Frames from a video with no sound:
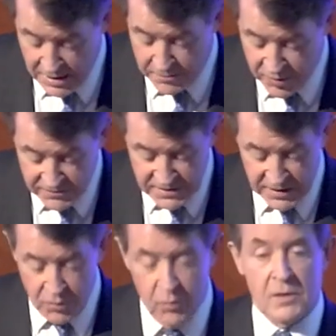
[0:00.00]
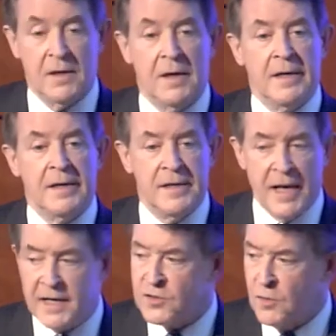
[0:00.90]
previously called
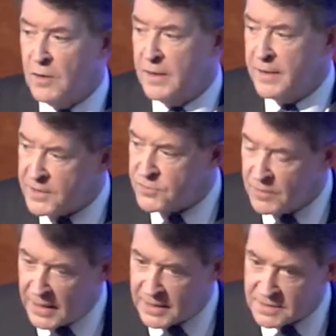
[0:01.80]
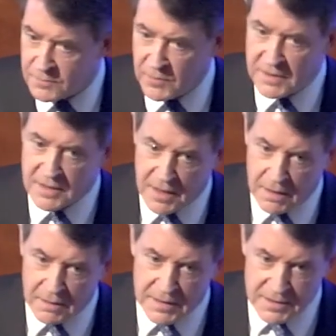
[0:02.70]
Danish oil and natural gas, with
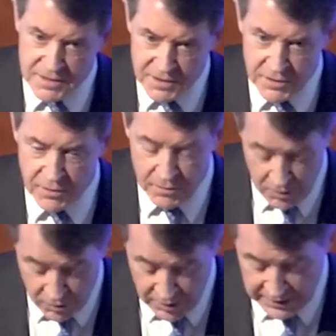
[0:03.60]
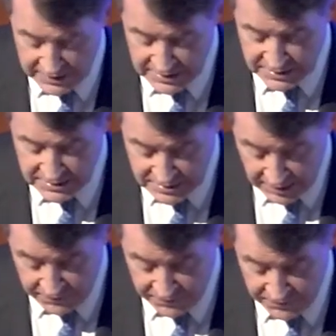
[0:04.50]
currently zero oil and gas assets
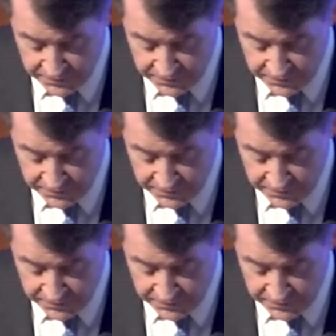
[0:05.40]
left.